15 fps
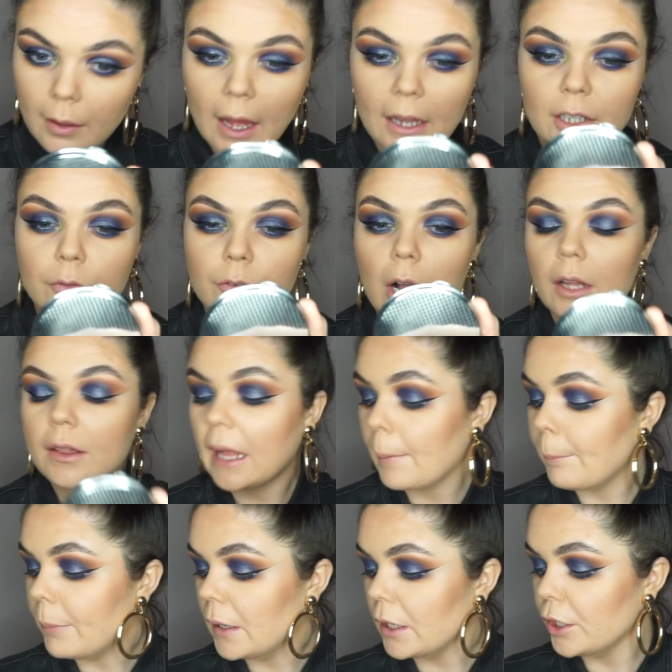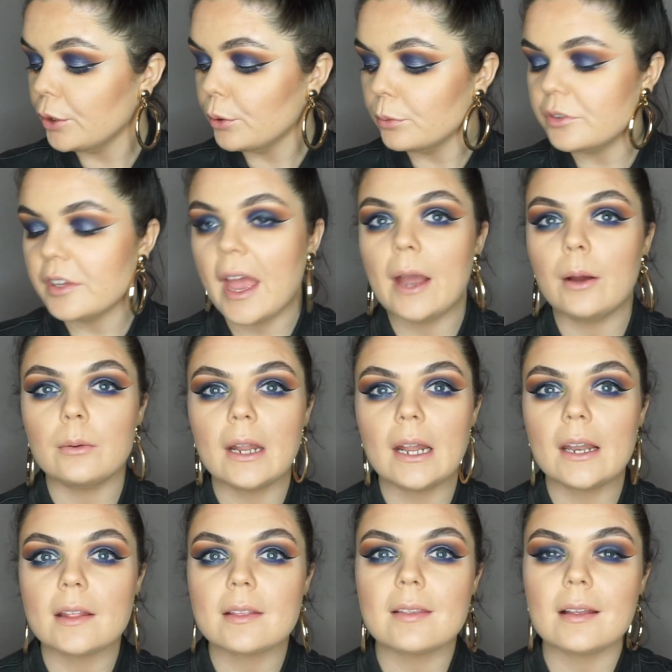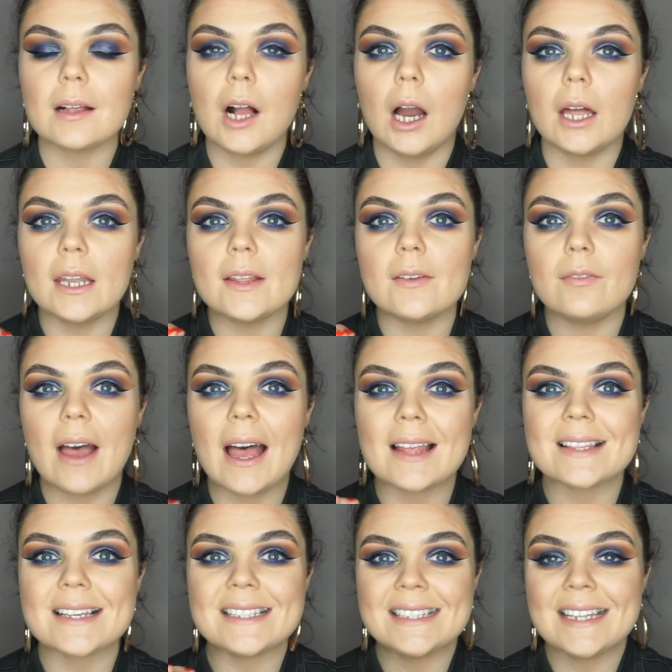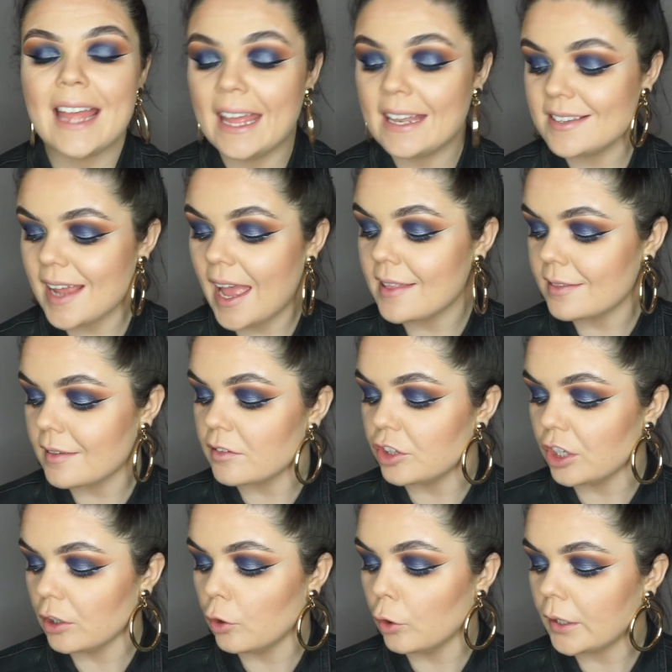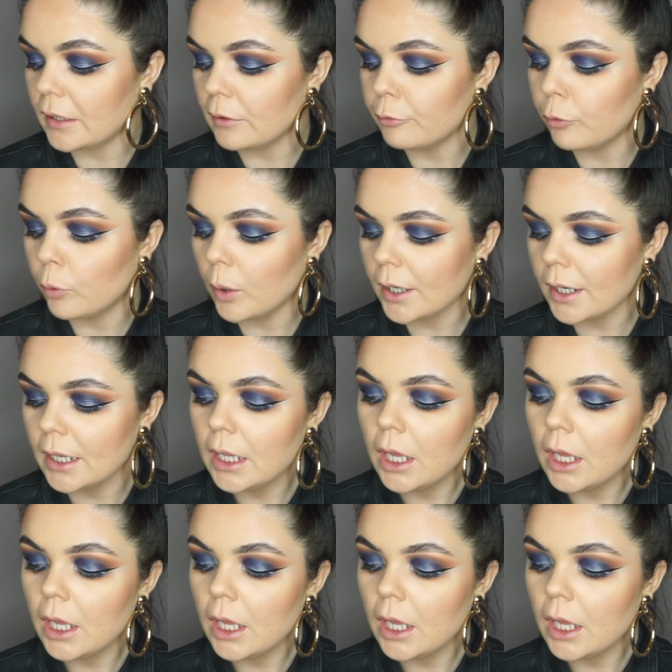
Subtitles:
and you've got that blue down and it's kind of as intense as you're looking for,